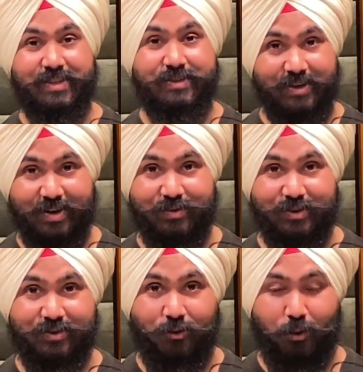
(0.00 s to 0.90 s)
the same as
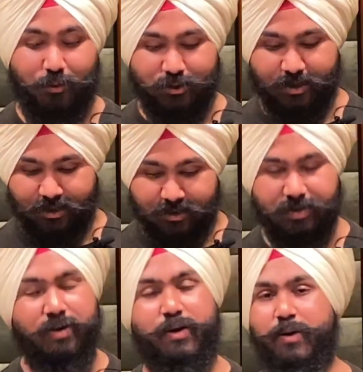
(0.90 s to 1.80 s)
normal cheese,
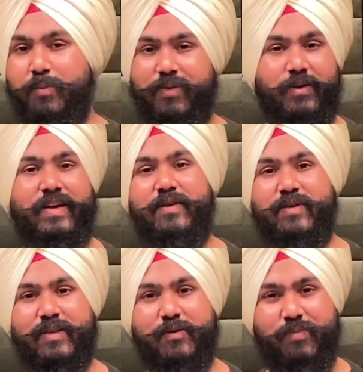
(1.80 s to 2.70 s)
but they're giving
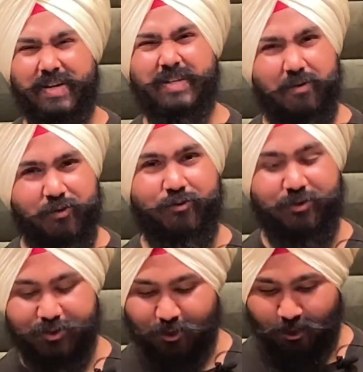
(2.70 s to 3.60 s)
it their best effort for
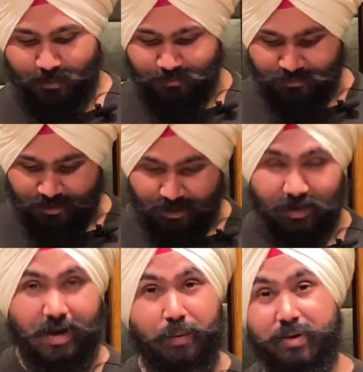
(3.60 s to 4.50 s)
sure.
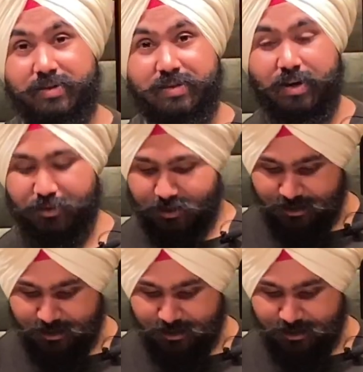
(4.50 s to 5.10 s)
I'm gonna just cut this.